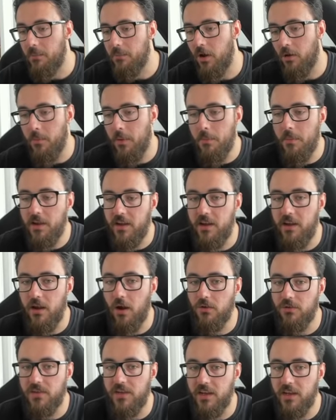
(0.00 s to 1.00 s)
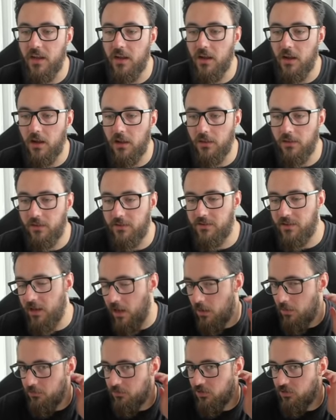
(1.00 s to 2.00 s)
Now I remember here I was thinking, see
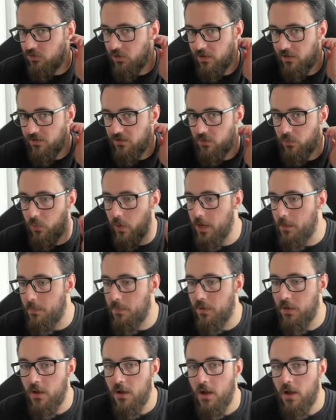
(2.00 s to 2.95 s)
how I'm just trying to sweep.